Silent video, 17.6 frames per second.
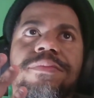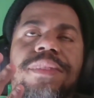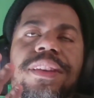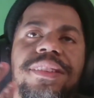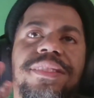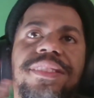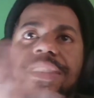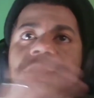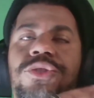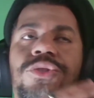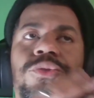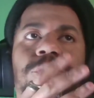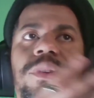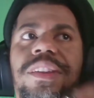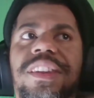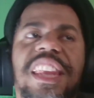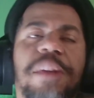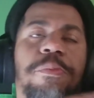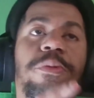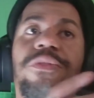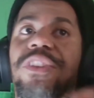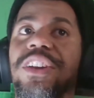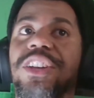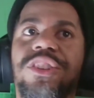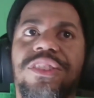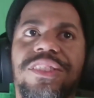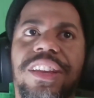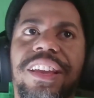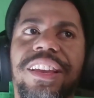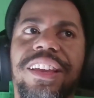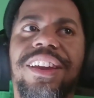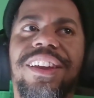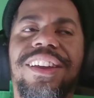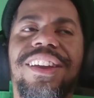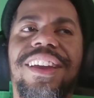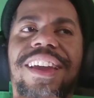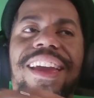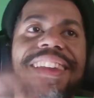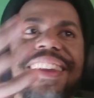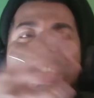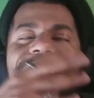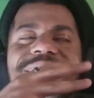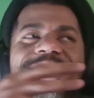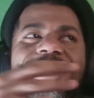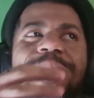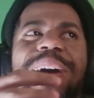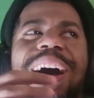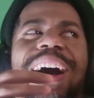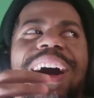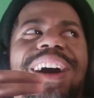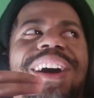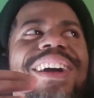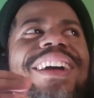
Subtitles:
sensory deprivation tank in that spa.